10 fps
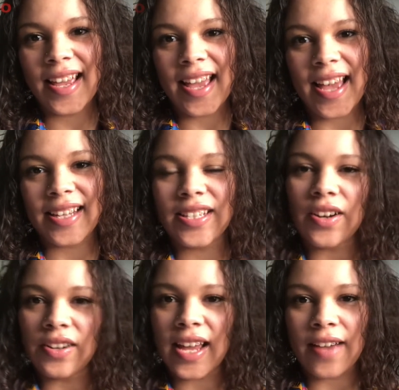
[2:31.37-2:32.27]
and
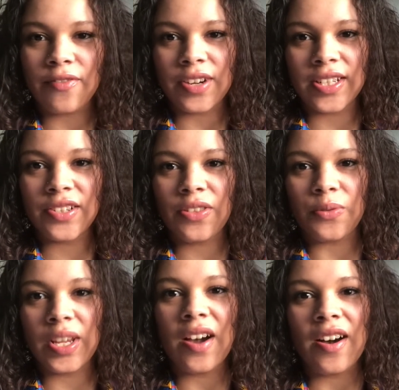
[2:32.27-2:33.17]
on average
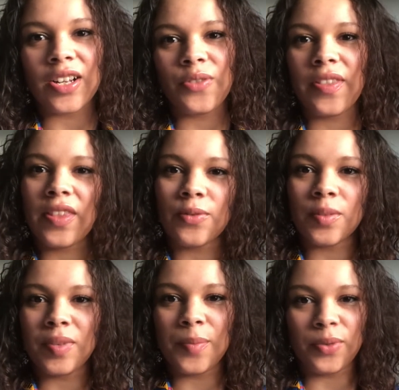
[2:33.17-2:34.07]
three hundred
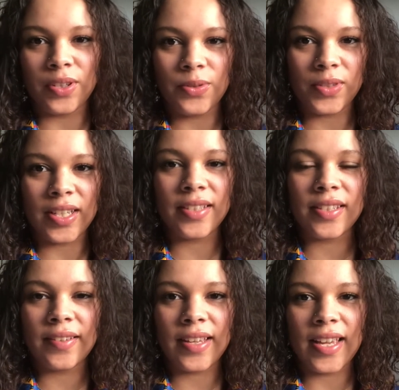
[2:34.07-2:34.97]
thousand people use it
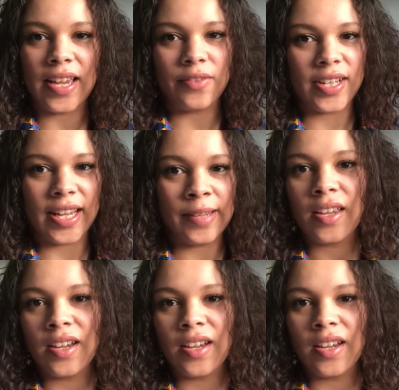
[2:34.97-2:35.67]
every day.